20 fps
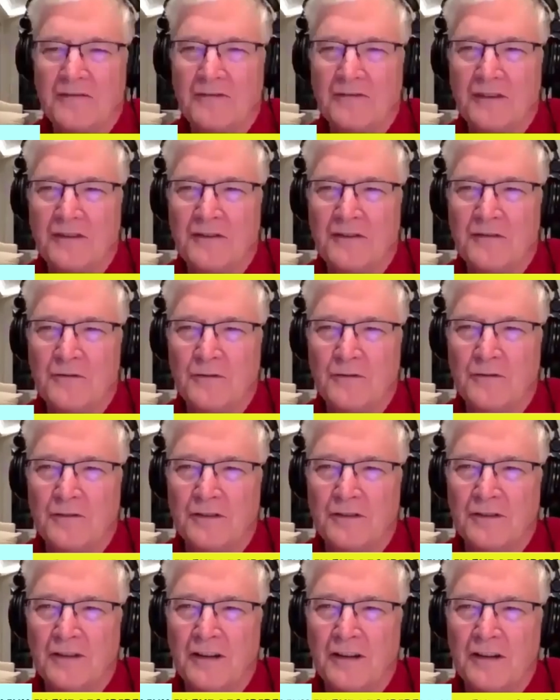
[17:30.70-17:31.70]
thank you, and
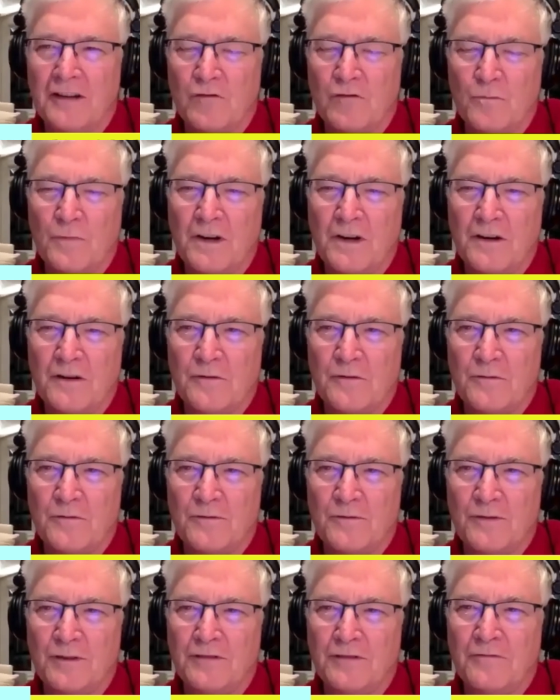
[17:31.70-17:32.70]
good night, everybody.
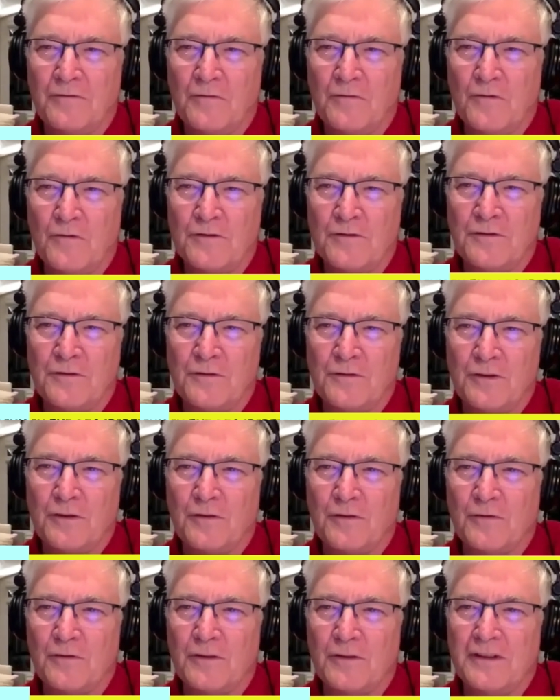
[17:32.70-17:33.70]
Look forward to
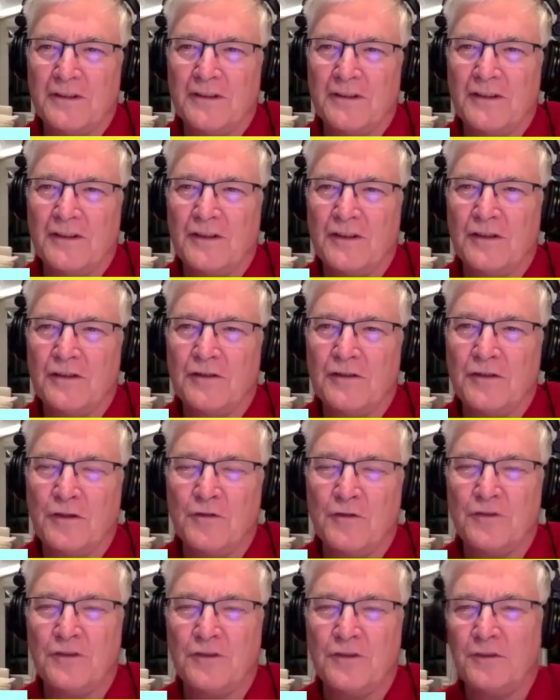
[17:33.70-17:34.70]
a great
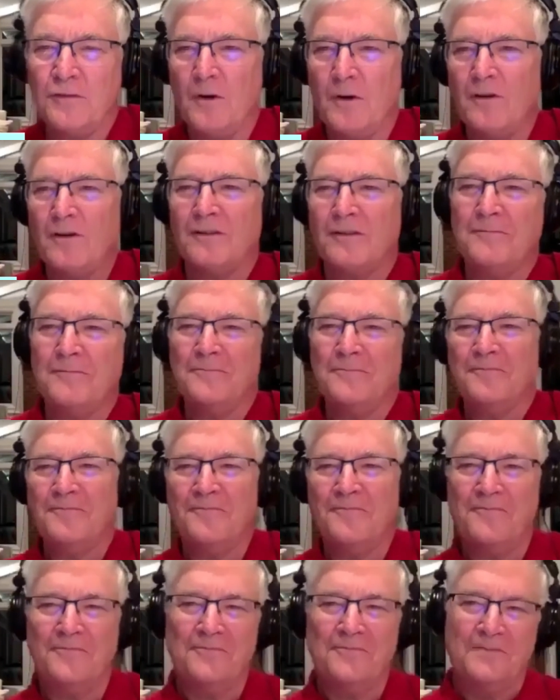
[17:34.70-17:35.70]
Tuesday tomorrow.
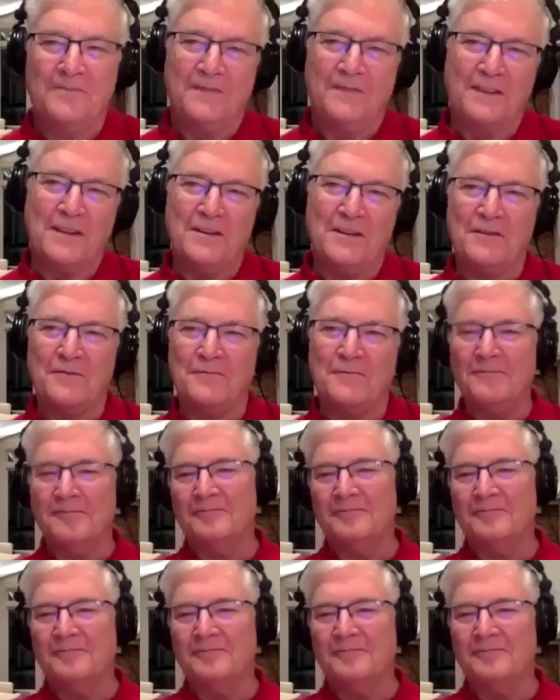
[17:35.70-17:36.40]
Thank you.